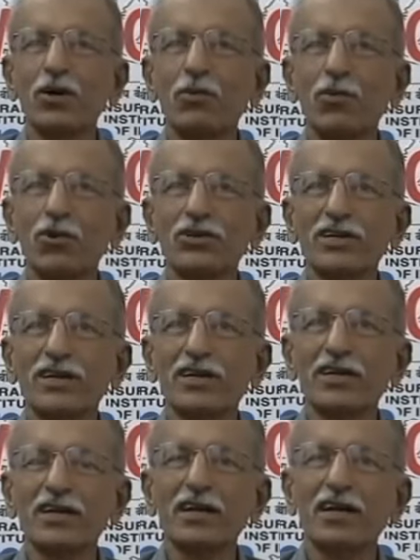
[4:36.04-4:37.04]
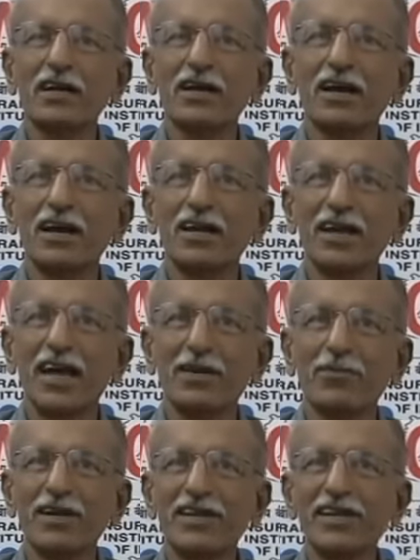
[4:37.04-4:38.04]
motor,
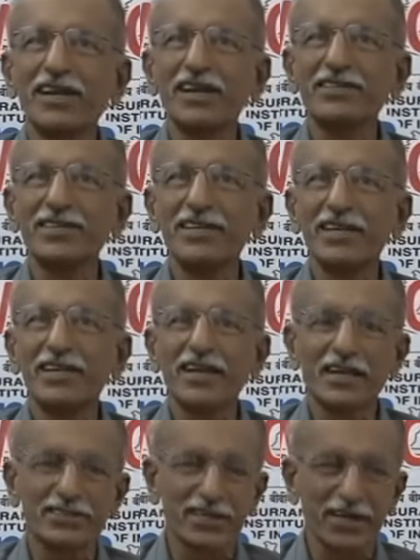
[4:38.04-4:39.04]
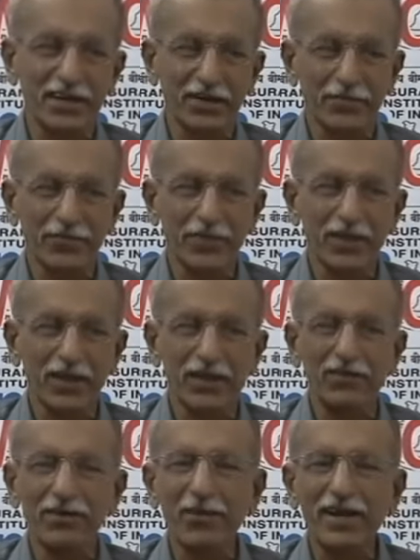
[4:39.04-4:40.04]
liability, engineering, etc.
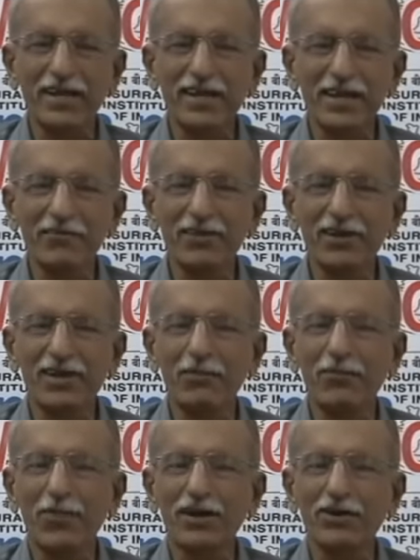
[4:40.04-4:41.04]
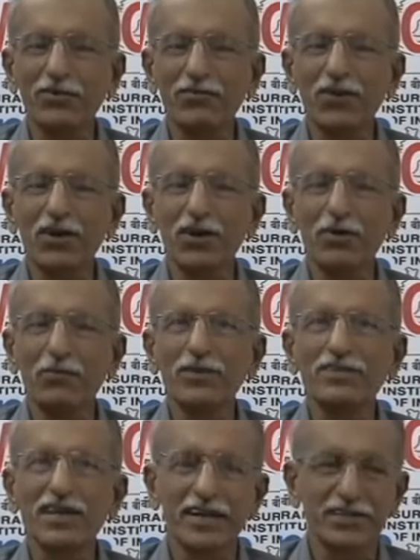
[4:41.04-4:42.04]
Even mediclaim will come part of
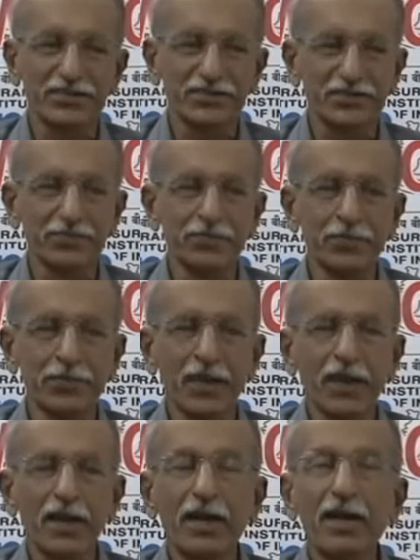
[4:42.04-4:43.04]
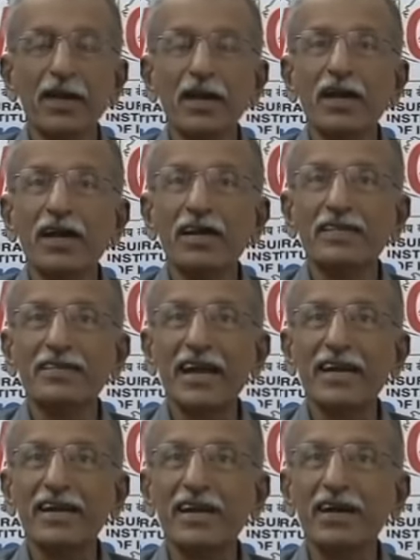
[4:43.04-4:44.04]
miscellaneous.
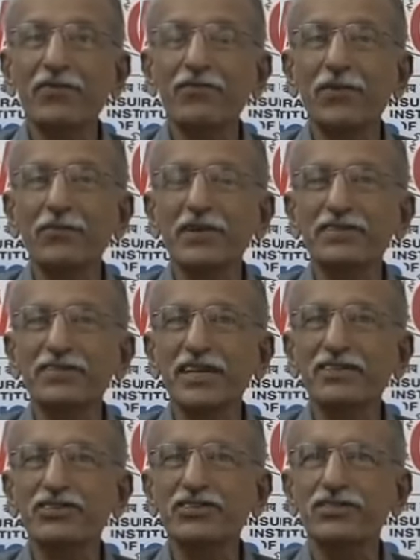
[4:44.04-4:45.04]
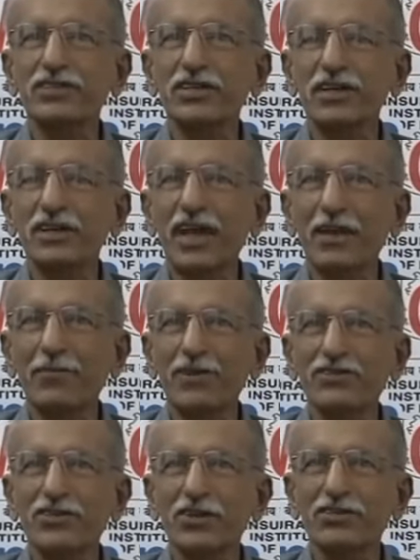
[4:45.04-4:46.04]
Then 56, life
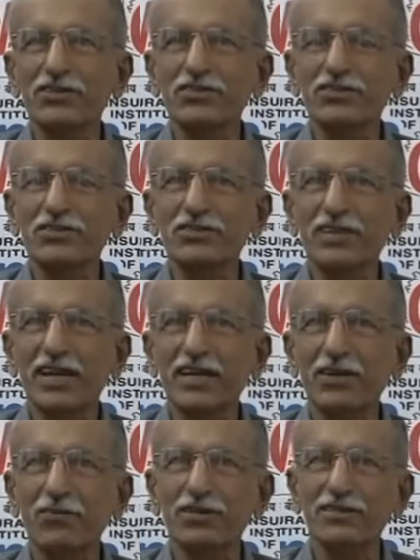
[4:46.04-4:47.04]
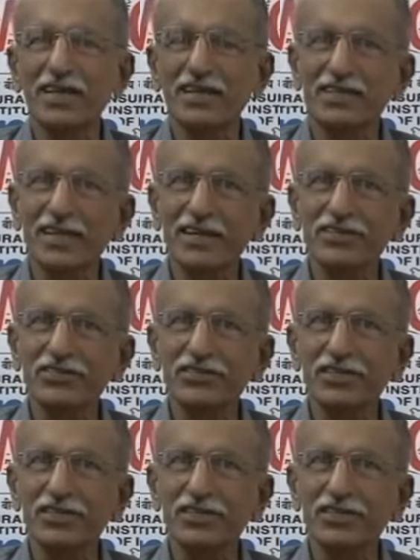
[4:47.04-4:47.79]
insurance sector was nationalized,